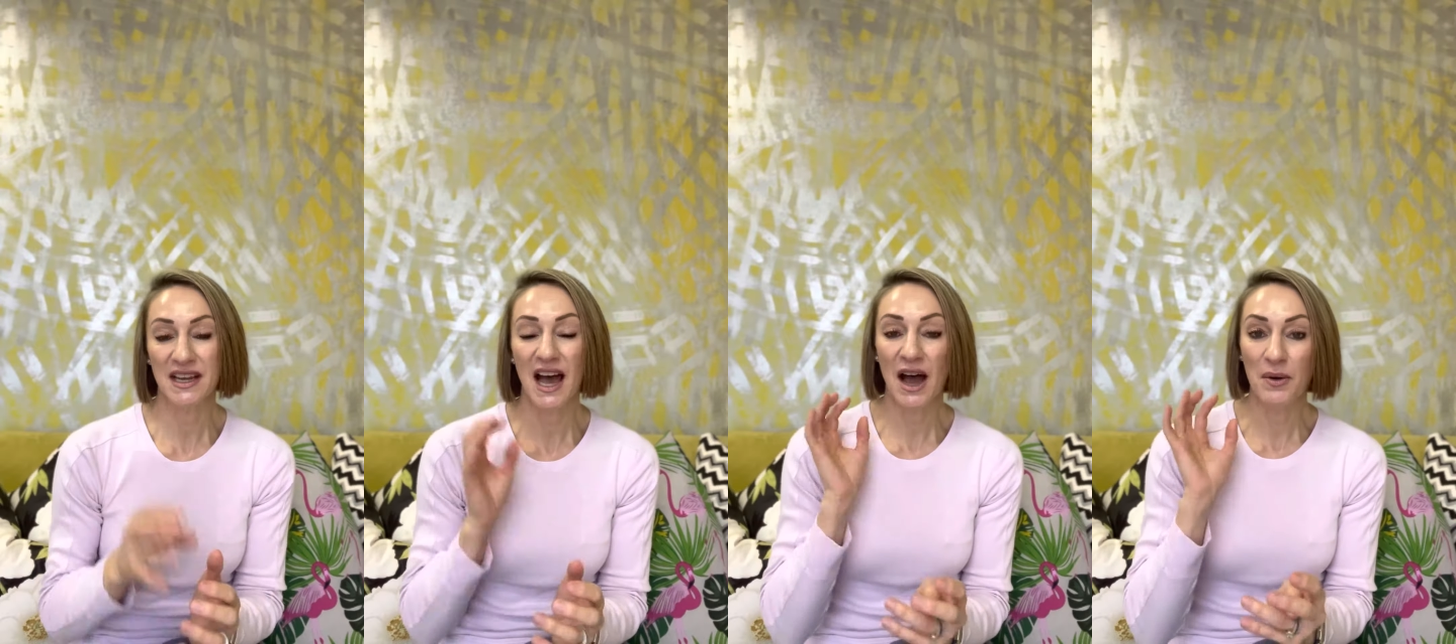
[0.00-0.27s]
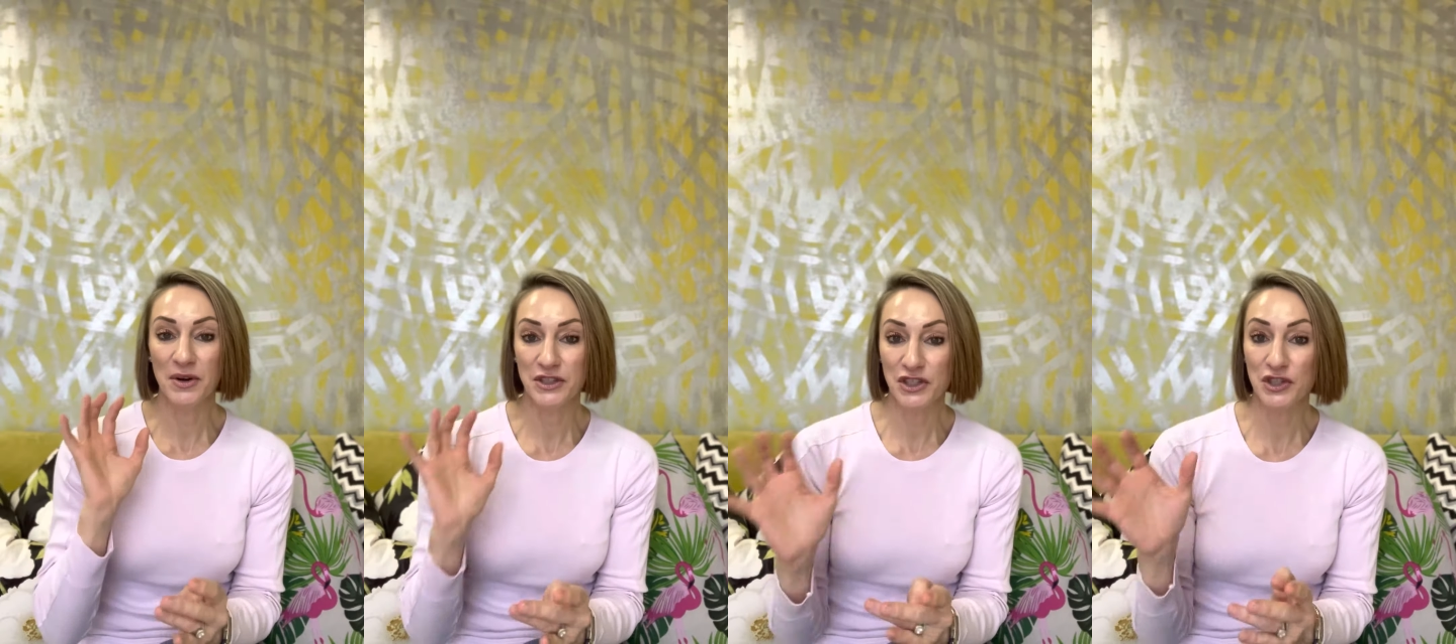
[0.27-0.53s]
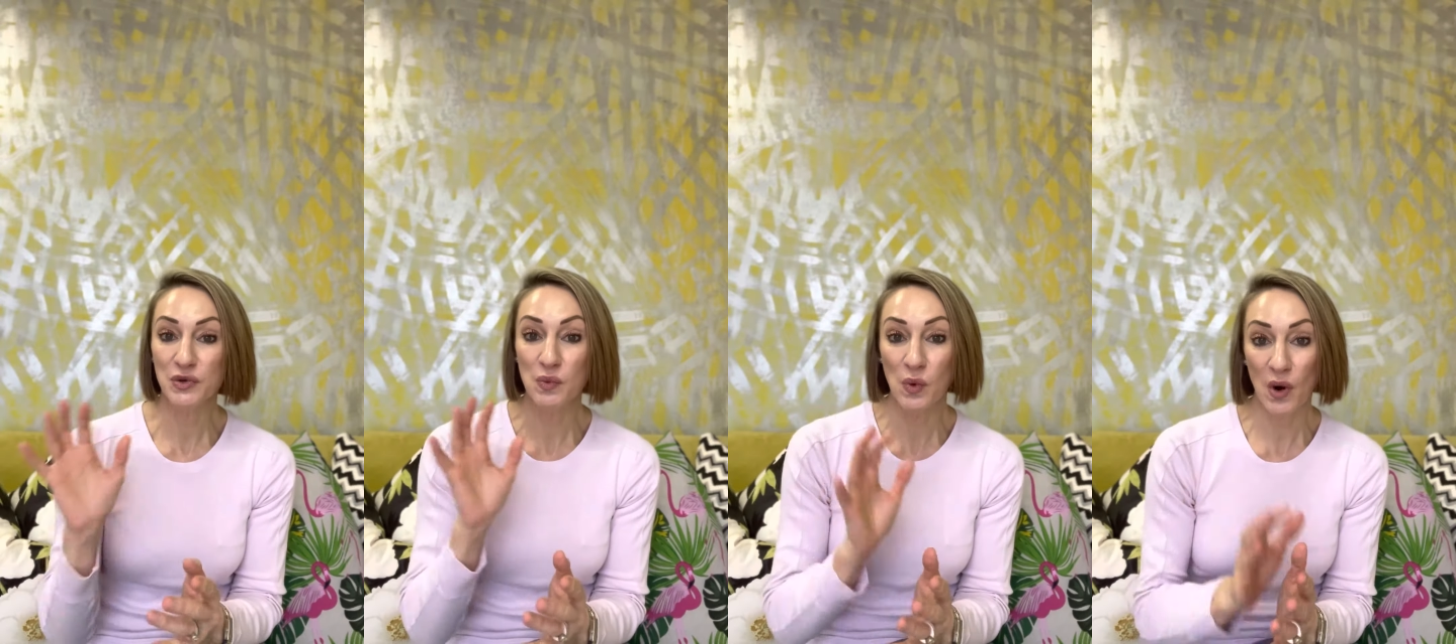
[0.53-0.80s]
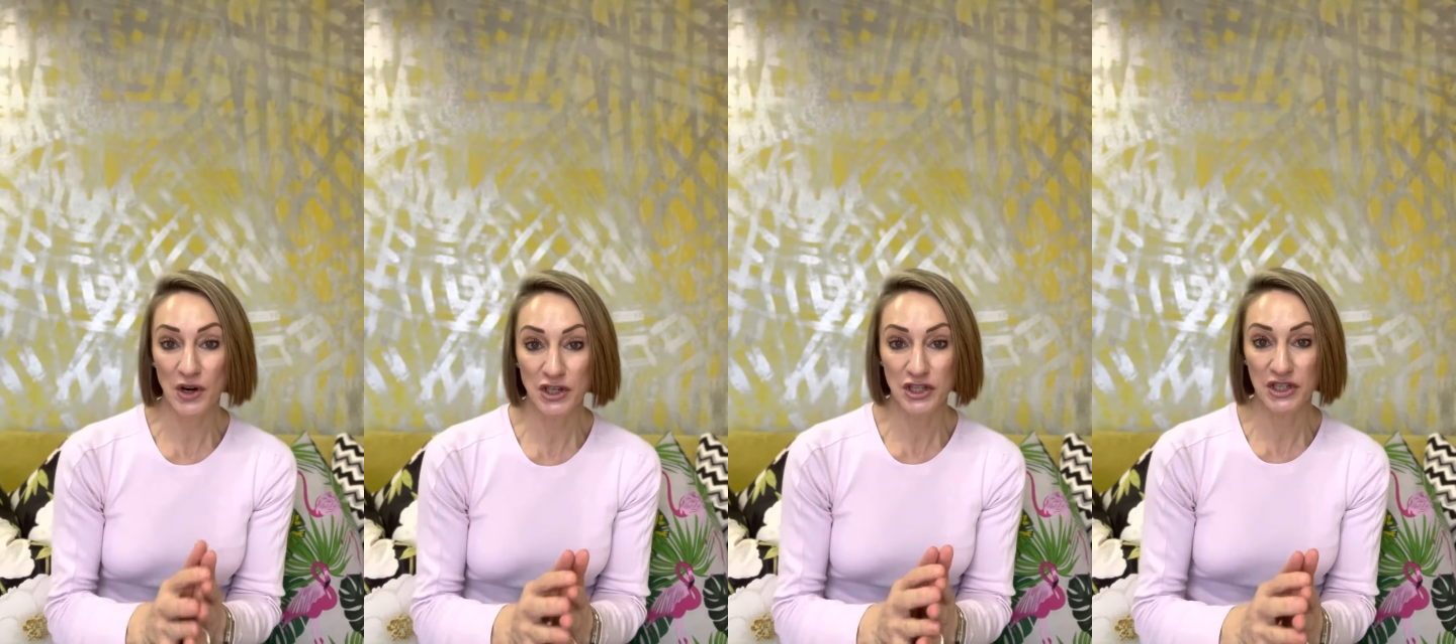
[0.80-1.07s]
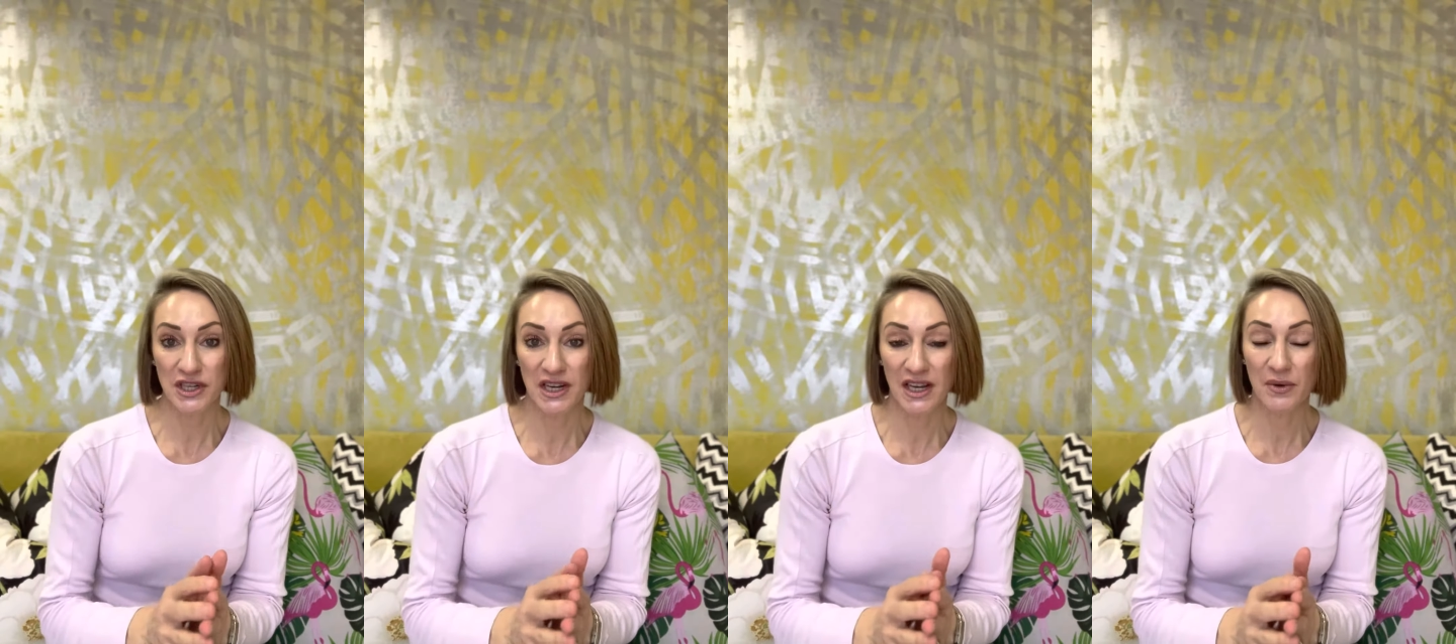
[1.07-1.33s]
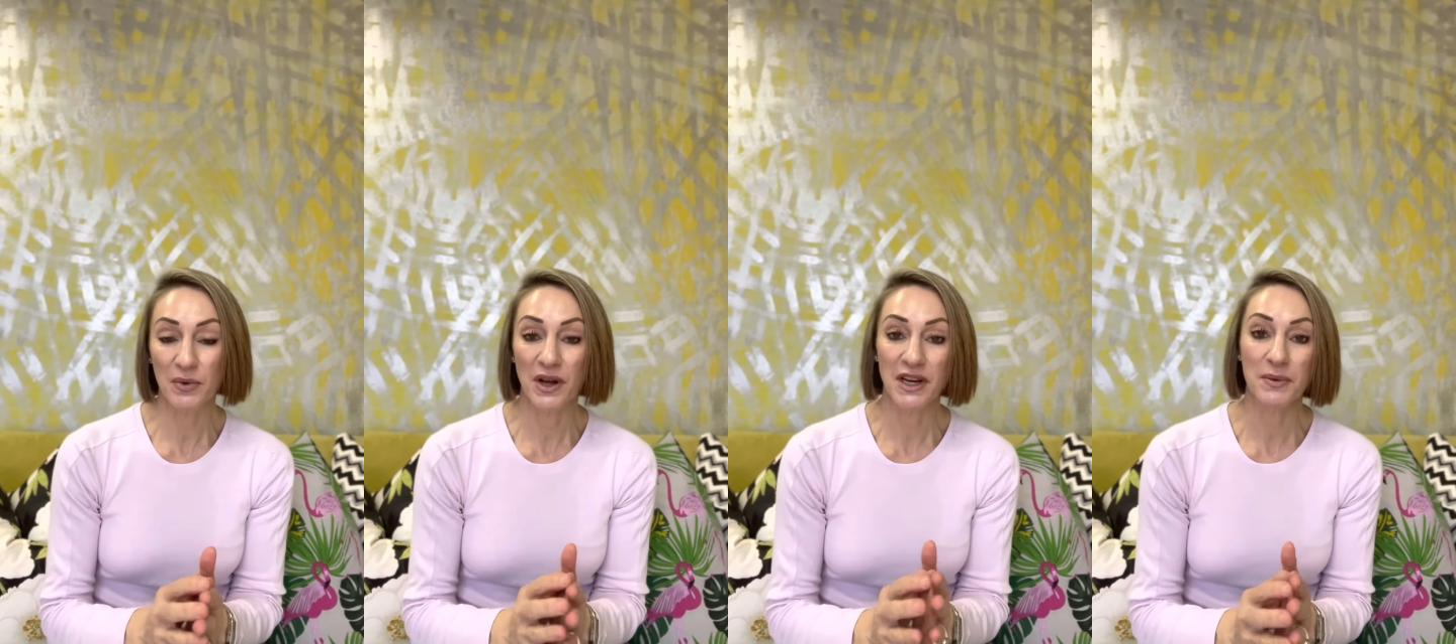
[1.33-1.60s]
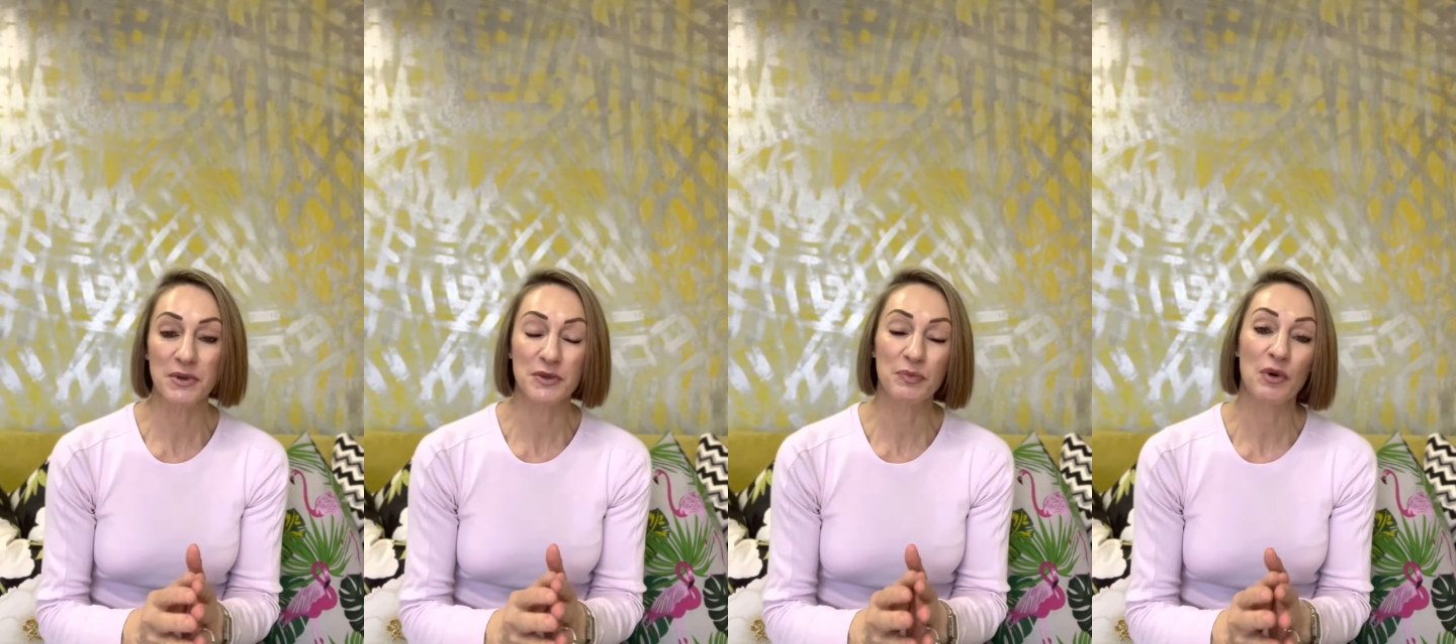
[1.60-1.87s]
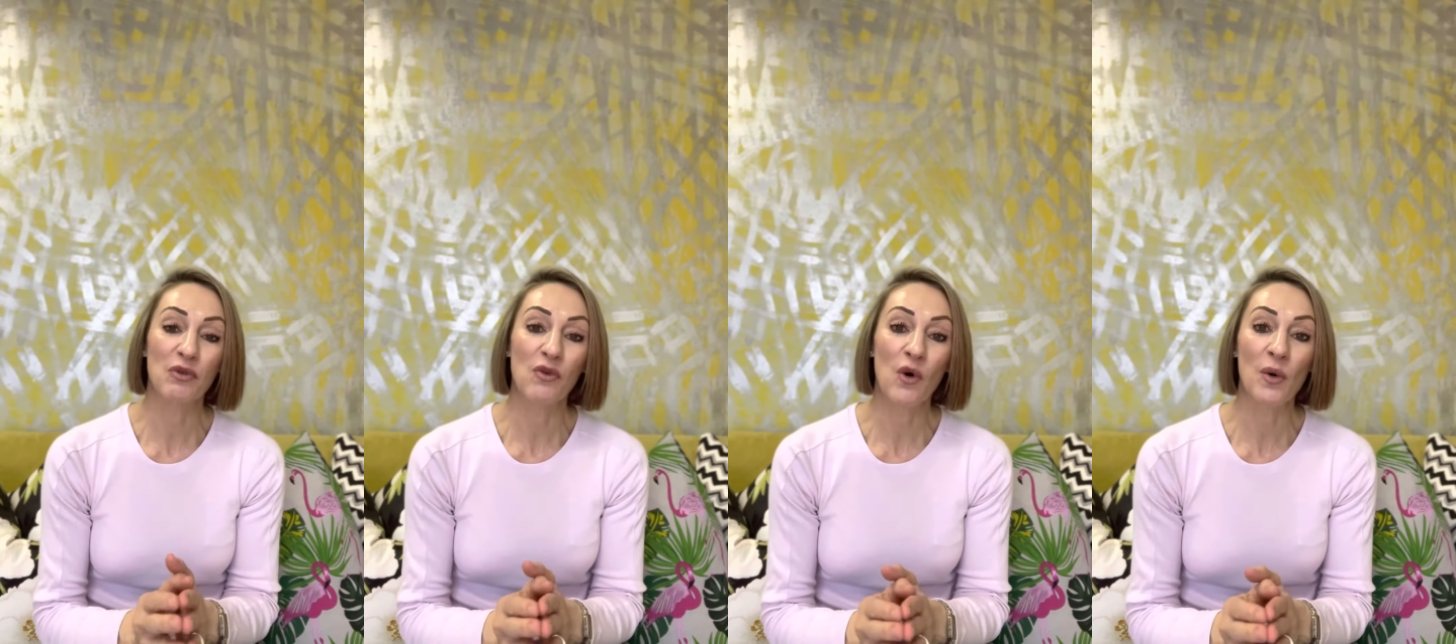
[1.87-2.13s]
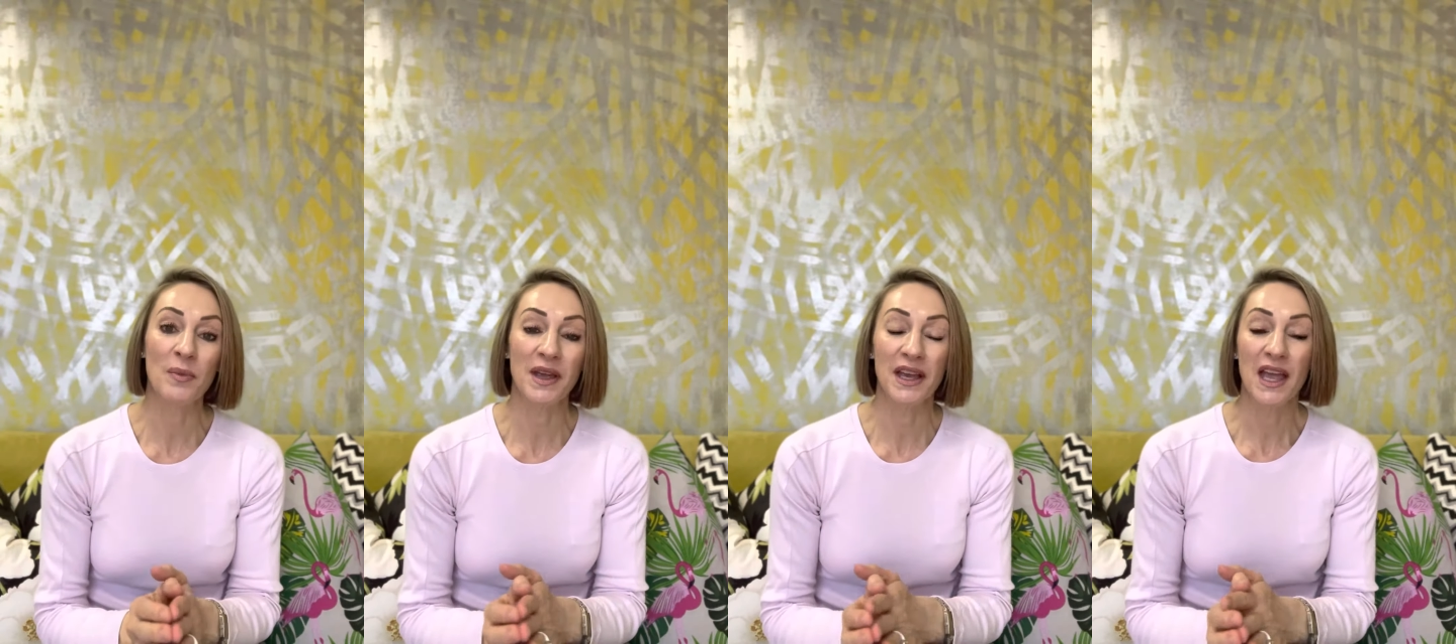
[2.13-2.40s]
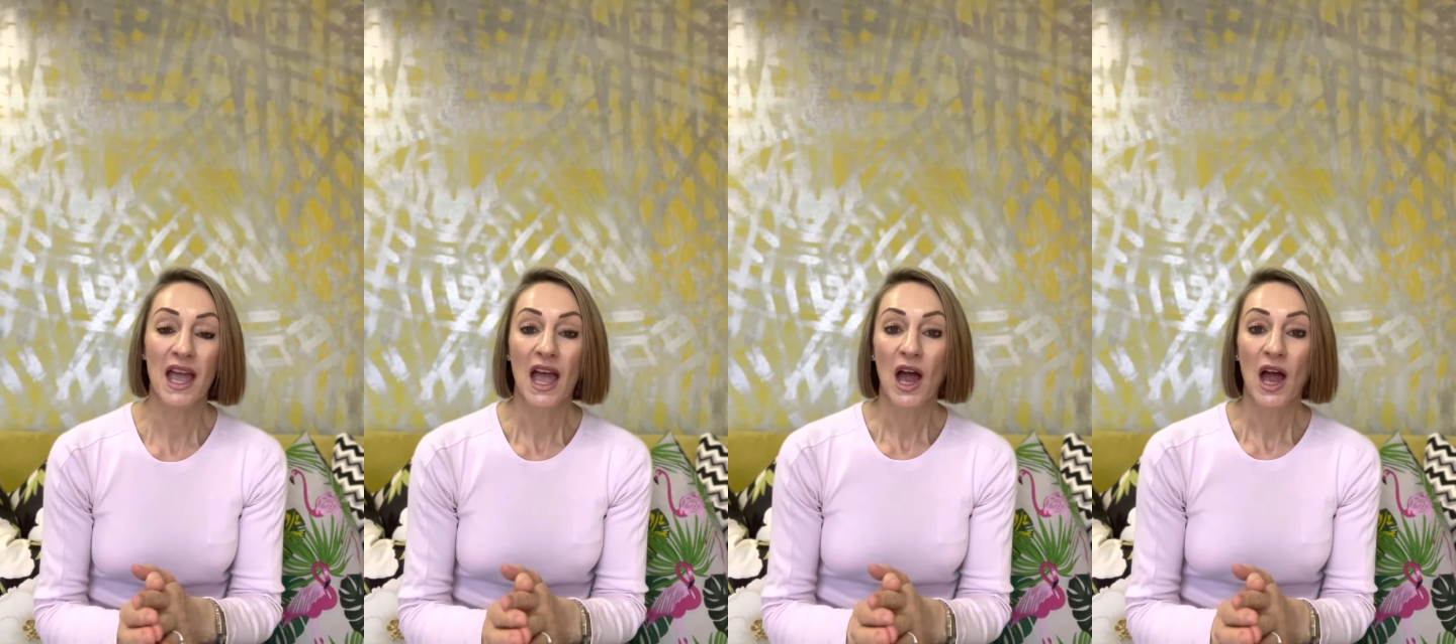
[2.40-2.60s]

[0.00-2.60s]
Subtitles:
I was just watching what he was performing